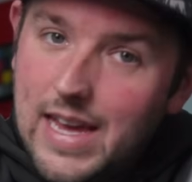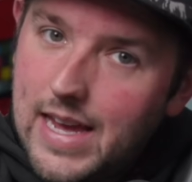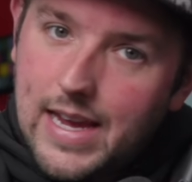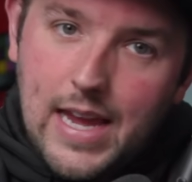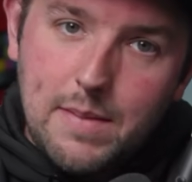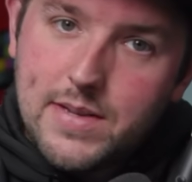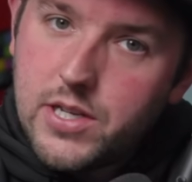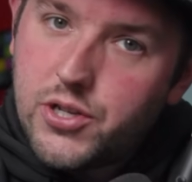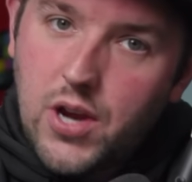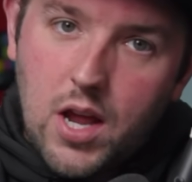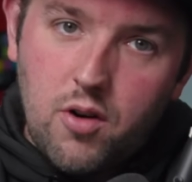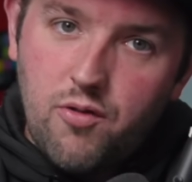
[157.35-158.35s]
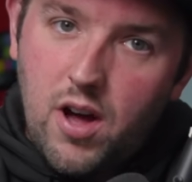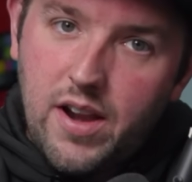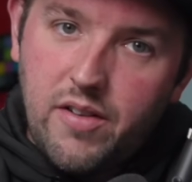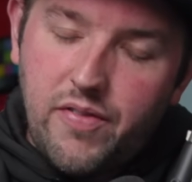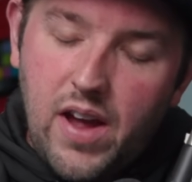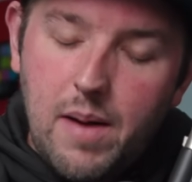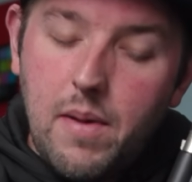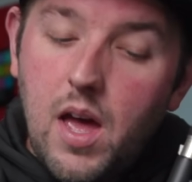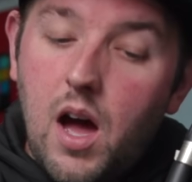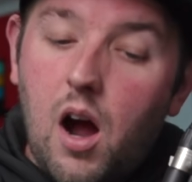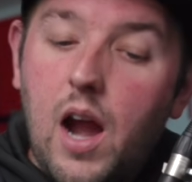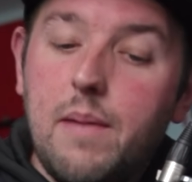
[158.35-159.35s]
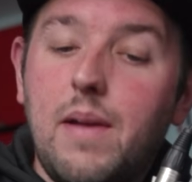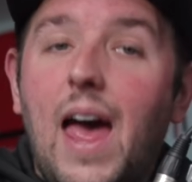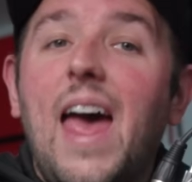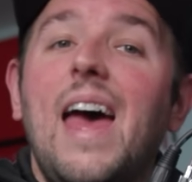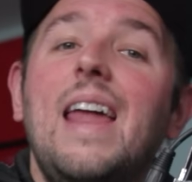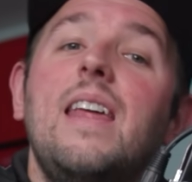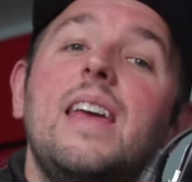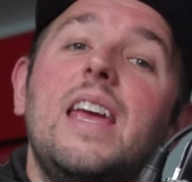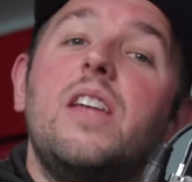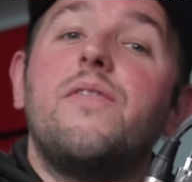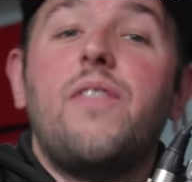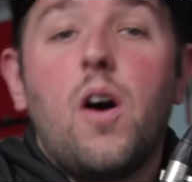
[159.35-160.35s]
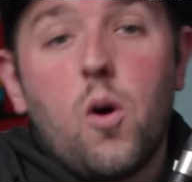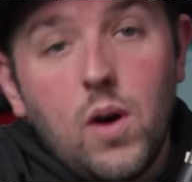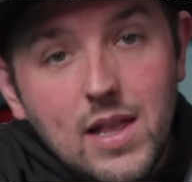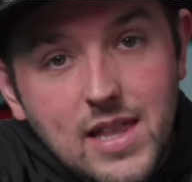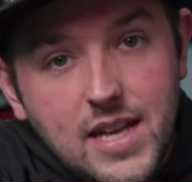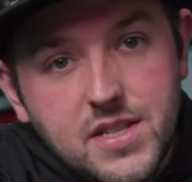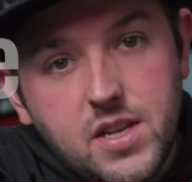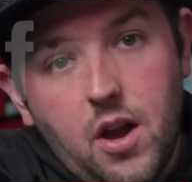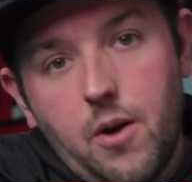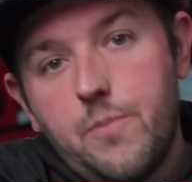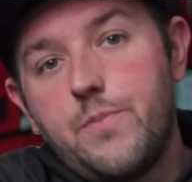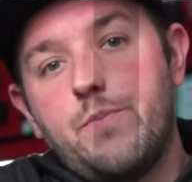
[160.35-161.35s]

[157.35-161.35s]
It keeps this channel running, fam. All right, ad info, let's go.